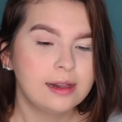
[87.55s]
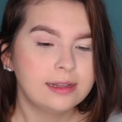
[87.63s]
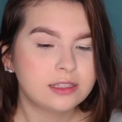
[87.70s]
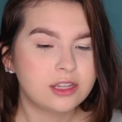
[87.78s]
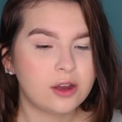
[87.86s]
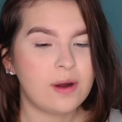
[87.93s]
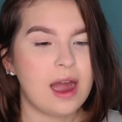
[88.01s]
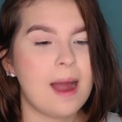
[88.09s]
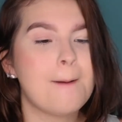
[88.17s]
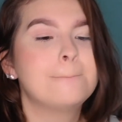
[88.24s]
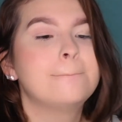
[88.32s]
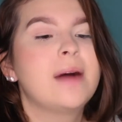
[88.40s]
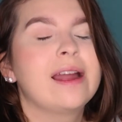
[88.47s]
So
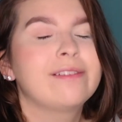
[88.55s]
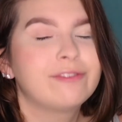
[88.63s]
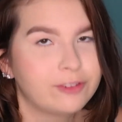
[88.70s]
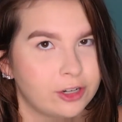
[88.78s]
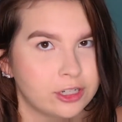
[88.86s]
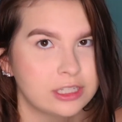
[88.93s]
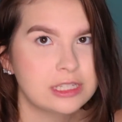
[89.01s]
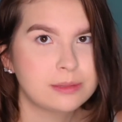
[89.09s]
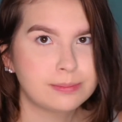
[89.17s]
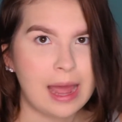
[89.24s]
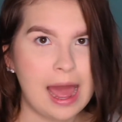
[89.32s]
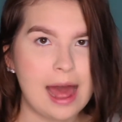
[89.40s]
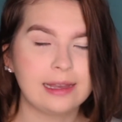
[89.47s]
my first
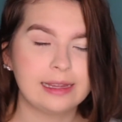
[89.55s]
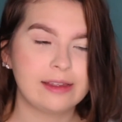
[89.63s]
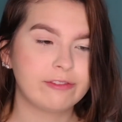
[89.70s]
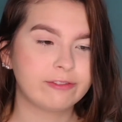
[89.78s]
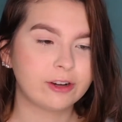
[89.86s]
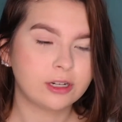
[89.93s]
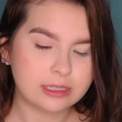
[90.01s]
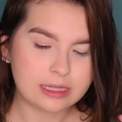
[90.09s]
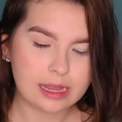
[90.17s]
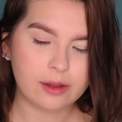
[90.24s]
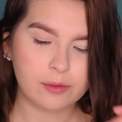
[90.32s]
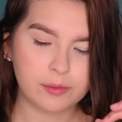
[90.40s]
palette, like